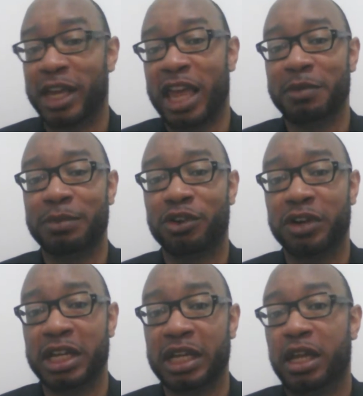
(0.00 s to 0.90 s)
it came up
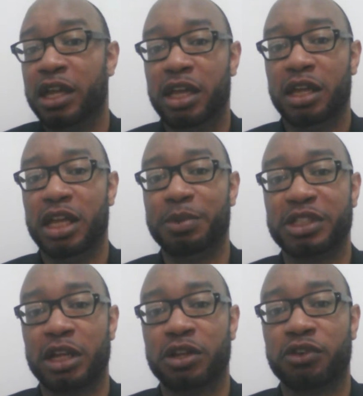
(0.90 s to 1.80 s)
green. He was
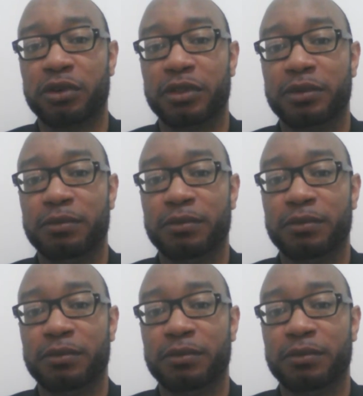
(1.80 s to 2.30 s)
telling the truth.